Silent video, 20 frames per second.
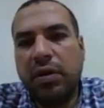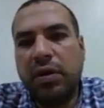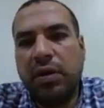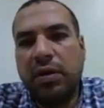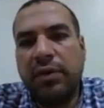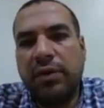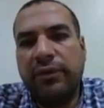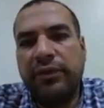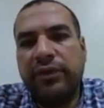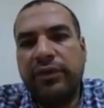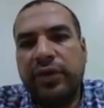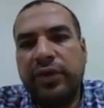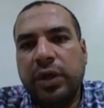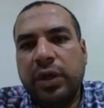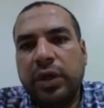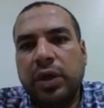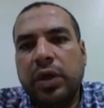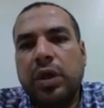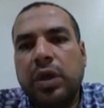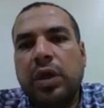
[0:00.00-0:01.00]

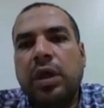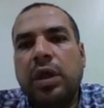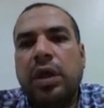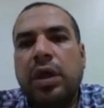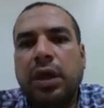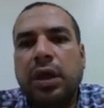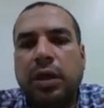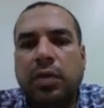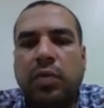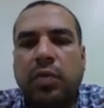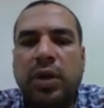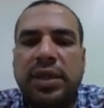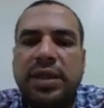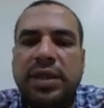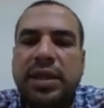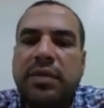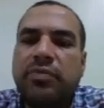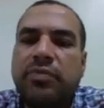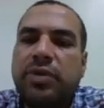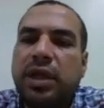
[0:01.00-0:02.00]

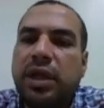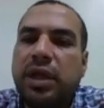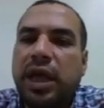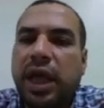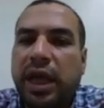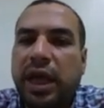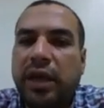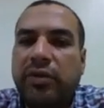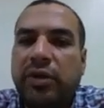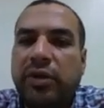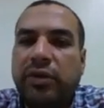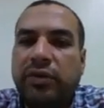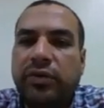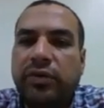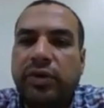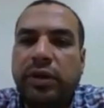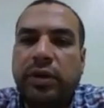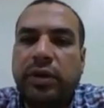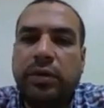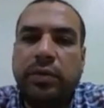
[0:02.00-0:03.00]

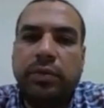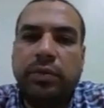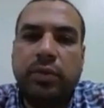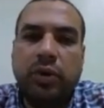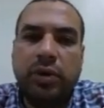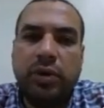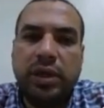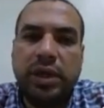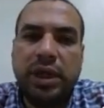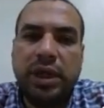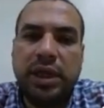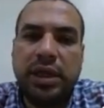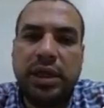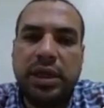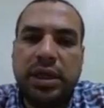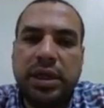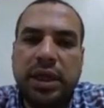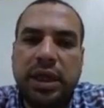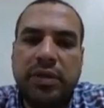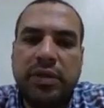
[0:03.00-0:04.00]
1,800.6, as you see in the
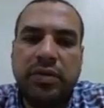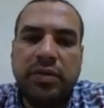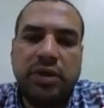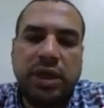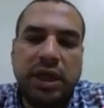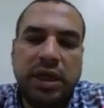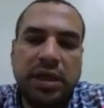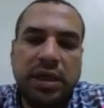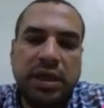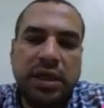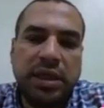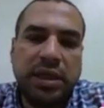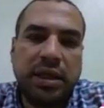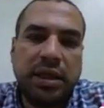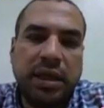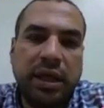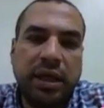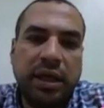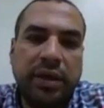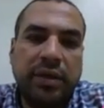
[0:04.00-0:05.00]
slide.
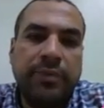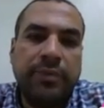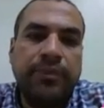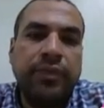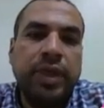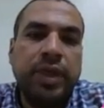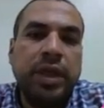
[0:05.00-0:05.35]
So brand X